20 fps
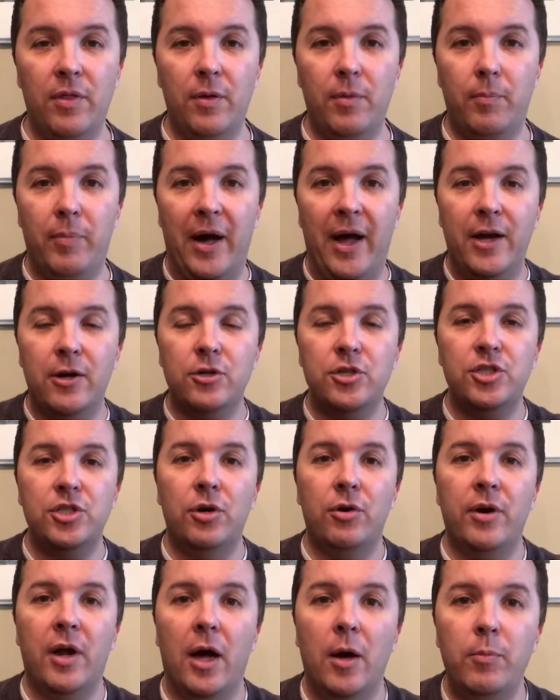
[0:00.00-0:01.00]
buyer
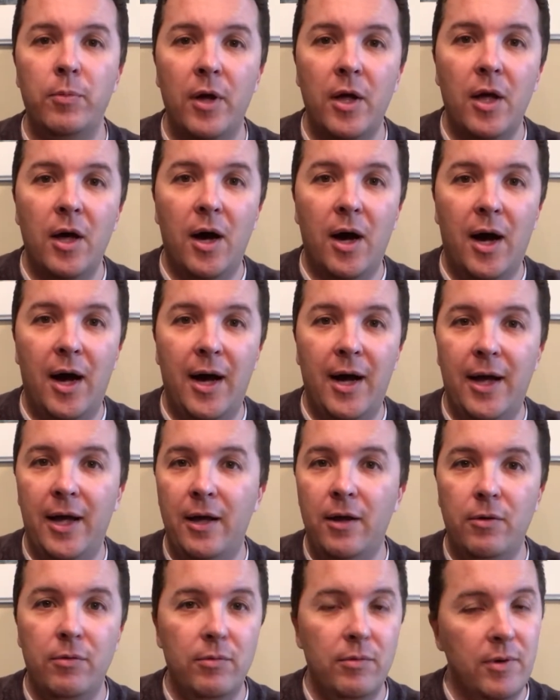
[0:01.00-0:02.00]
showed up.
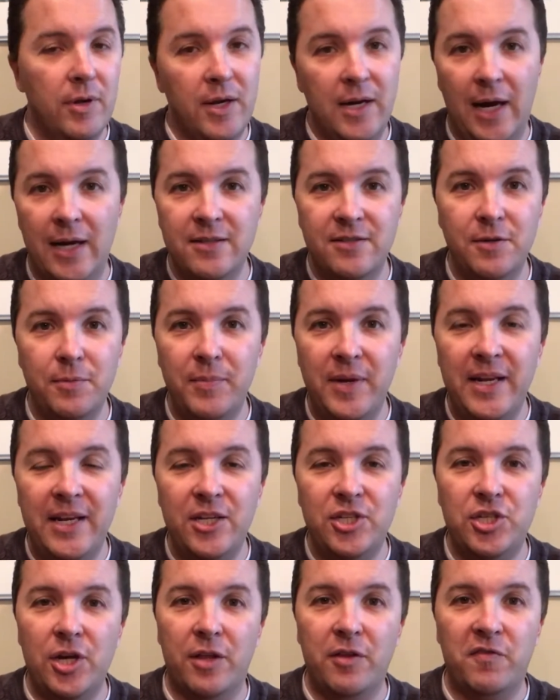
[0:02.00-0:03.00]
I got to meet
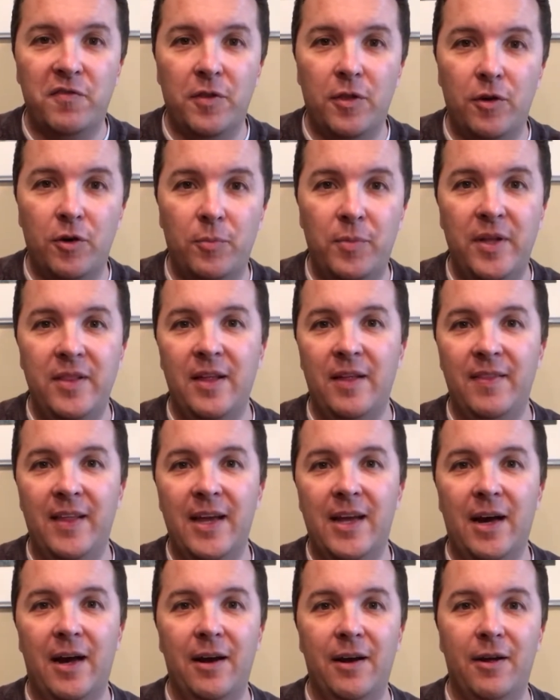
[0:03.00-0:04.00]
each other for a little bit. Then they
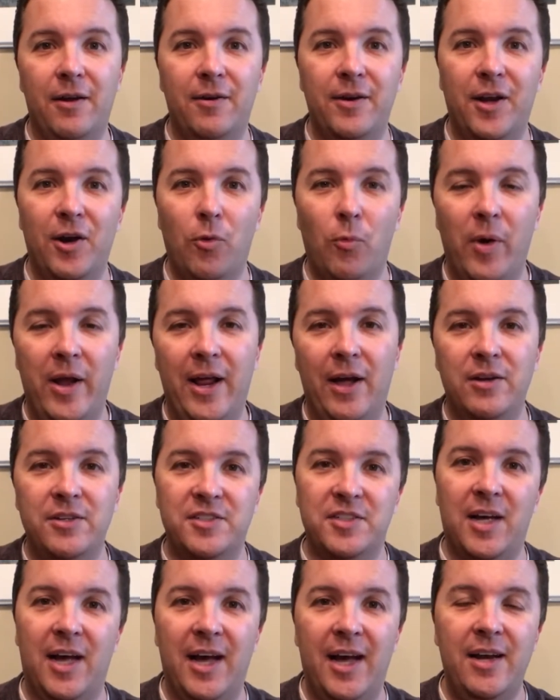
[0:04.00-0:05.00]
kind of, went
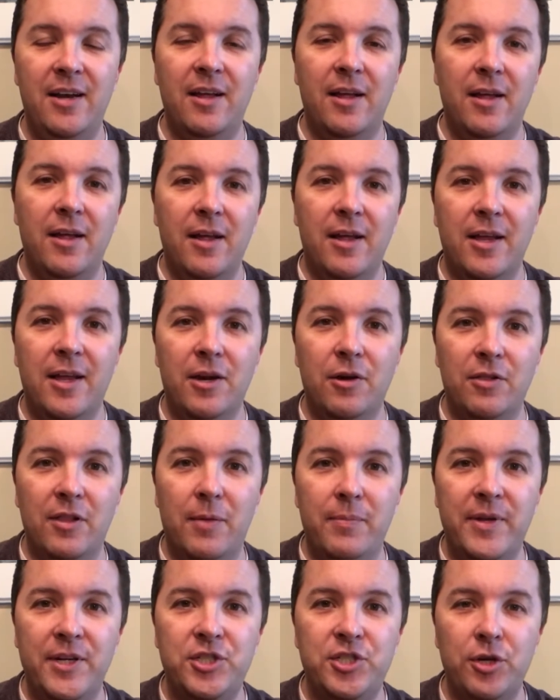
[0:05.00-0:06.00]
outside,
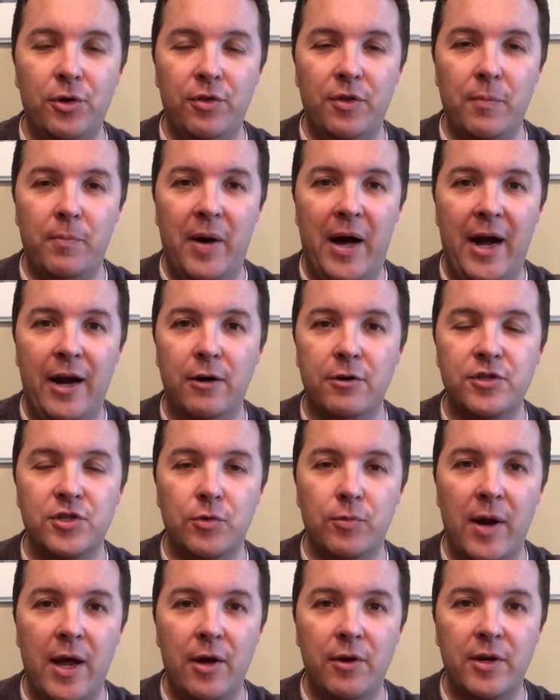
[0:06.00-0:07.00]
let me show the buyers
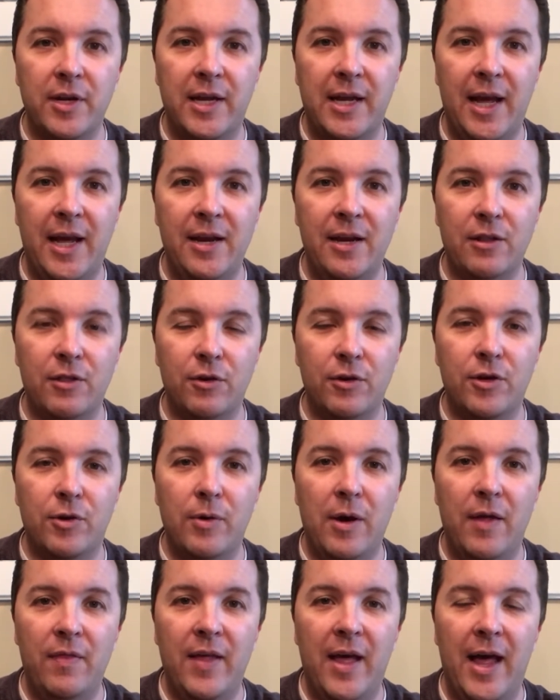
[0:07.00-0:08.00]
around again and look
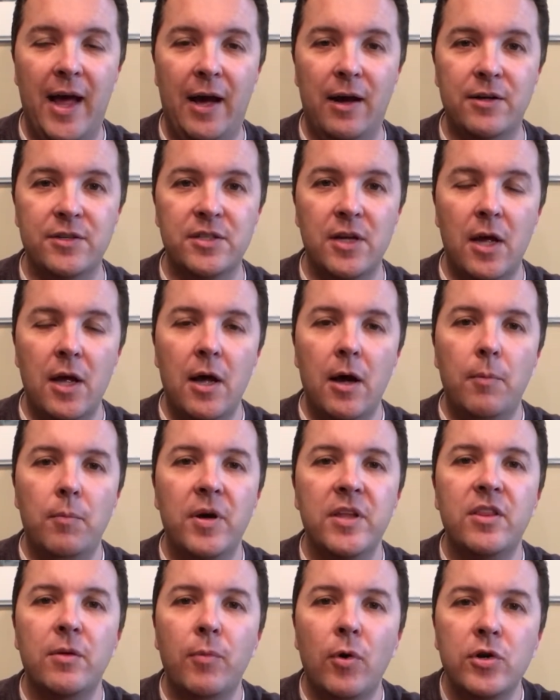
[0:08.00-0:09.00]
around the house.
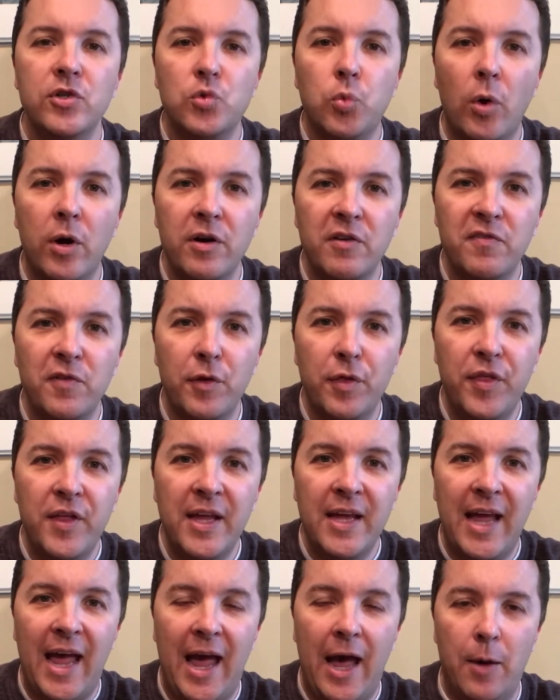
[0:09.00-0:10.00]
But the most wonderful
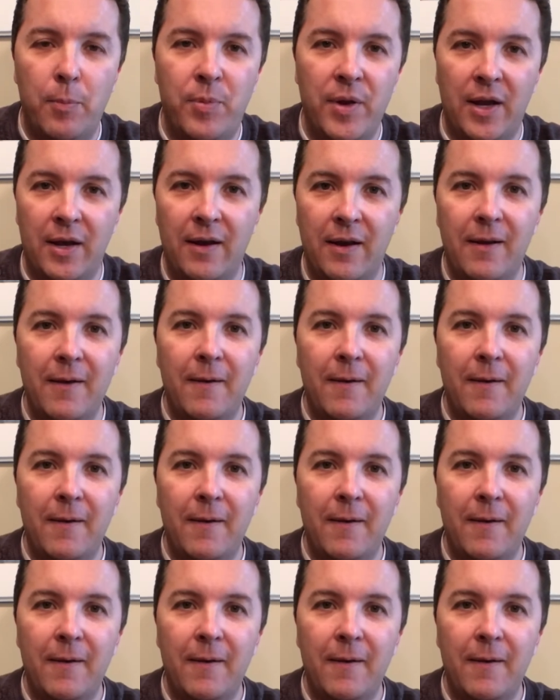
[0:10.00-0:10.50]
thing happened.